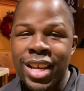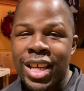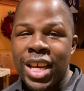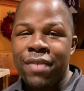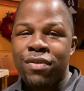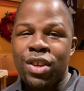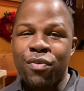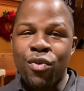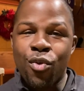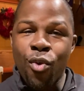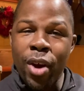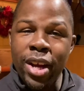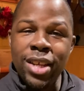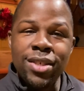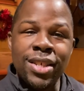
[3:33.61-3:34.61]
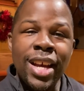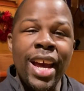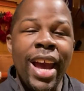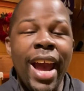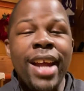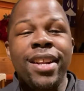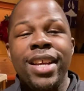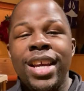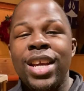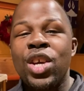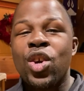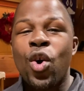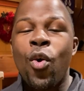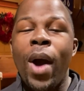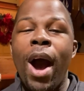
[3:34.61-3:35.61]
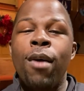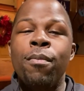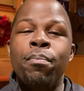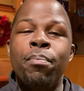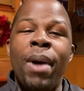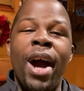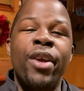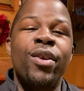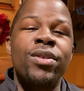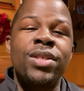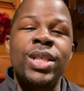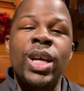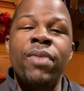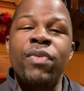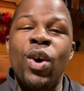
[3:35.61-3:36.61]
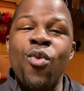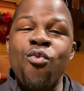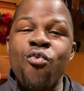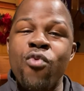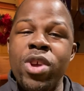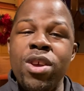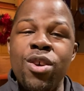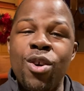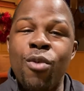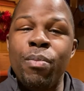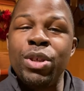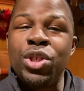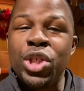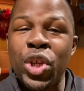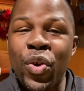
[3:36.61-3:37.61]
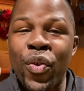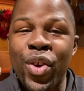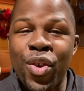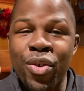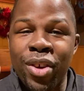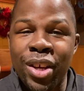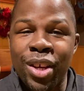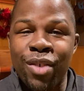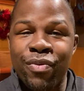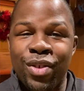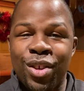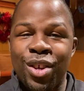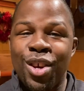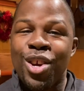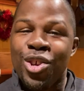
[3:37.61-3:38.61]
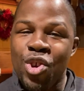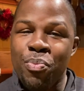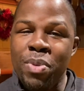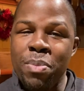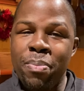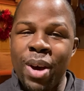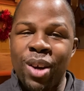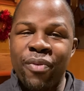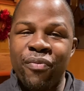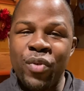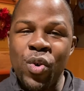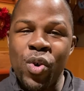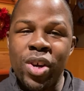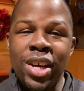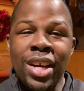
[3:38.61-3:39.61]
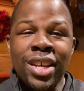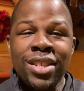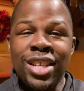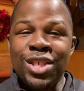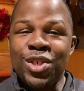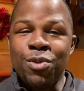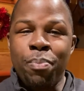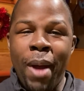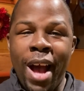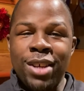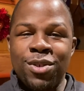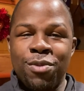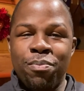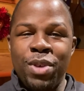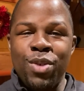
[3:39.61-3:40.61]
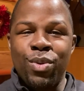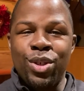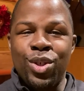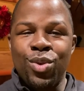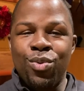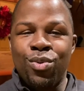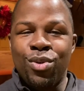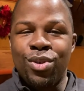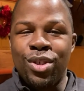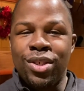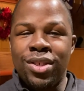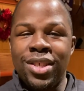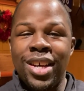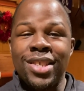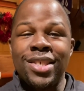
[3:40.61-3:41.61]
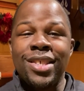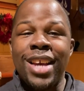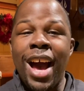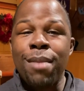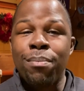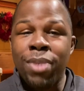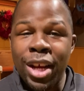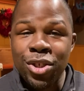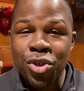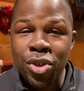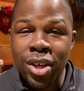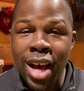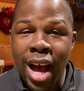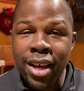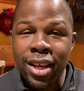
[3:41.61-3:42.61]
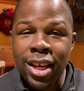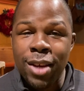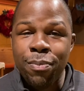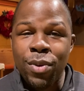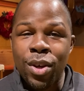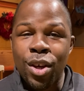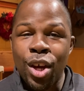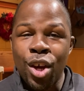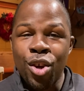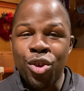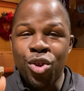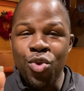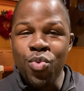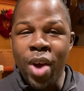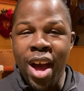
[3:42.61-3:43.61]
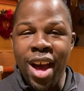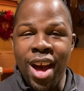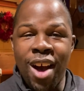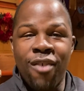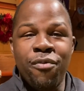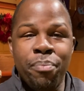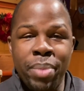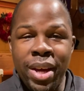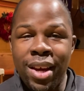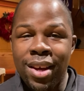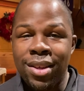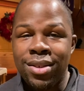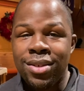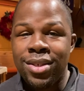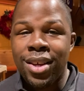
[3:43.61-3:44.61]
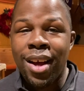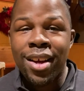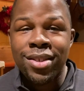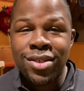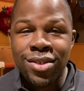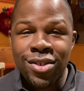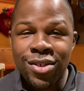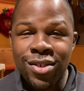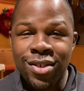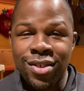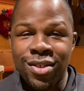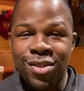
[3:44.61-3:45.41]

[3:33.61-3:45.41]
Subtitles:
gift of grace, and then go out and buy yourself a real material gift. You'll be better for it. This is Pastor B with Tuesday's Touch. God bless you, God keep you. You have been touched.